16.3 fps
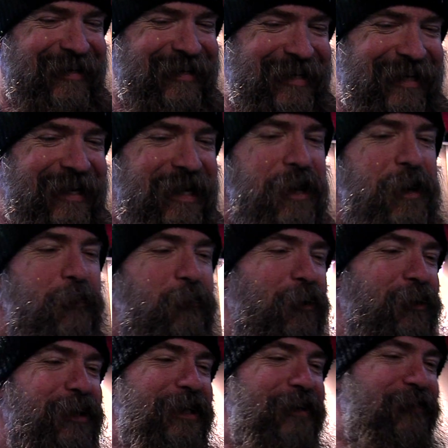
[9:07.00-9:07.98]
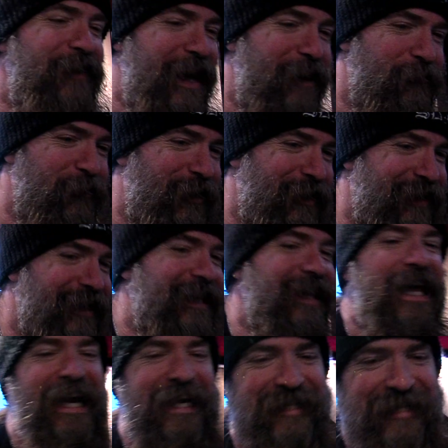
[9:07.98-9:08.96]
I said, we'll leave that one in the
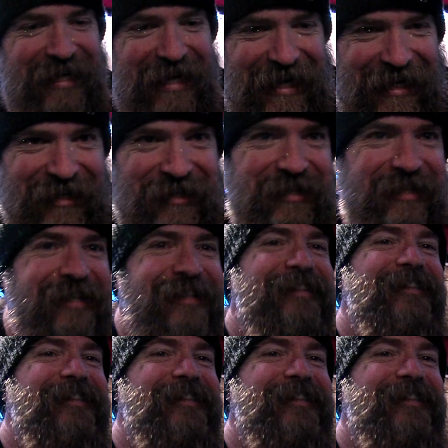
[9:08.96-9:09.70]
glass case.